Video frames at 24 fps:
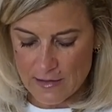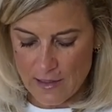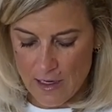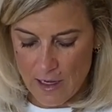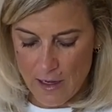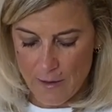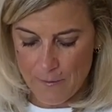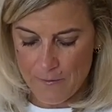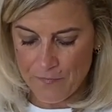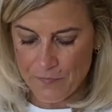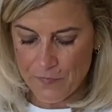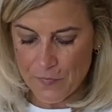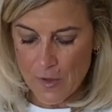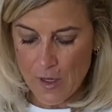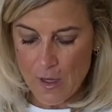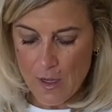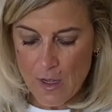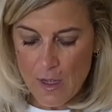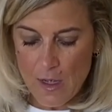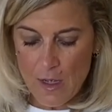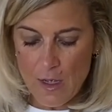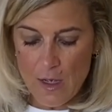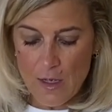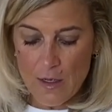
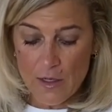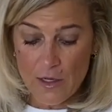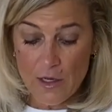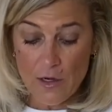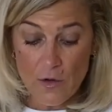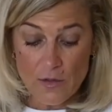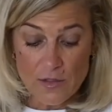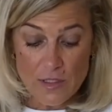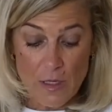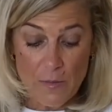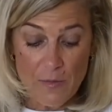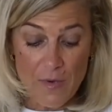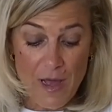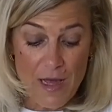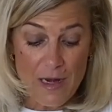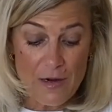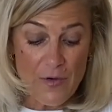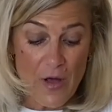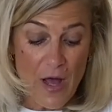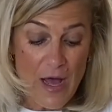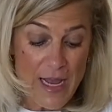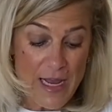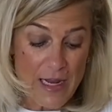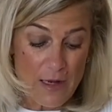some kind of
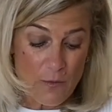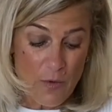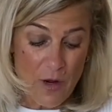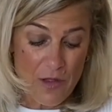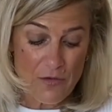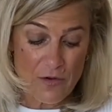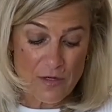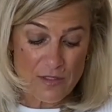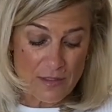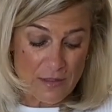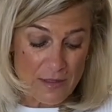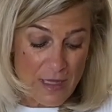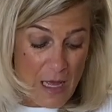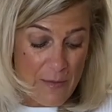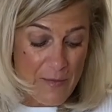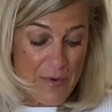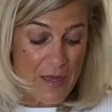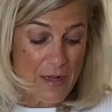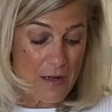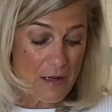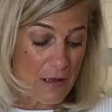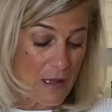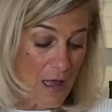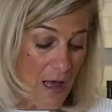height, whether it's
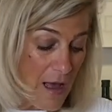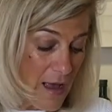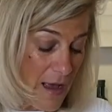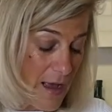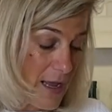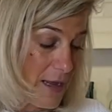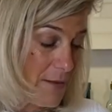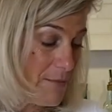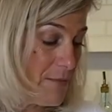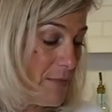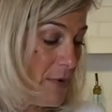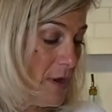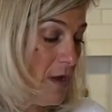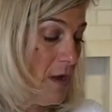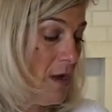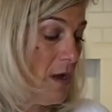lemon, lime,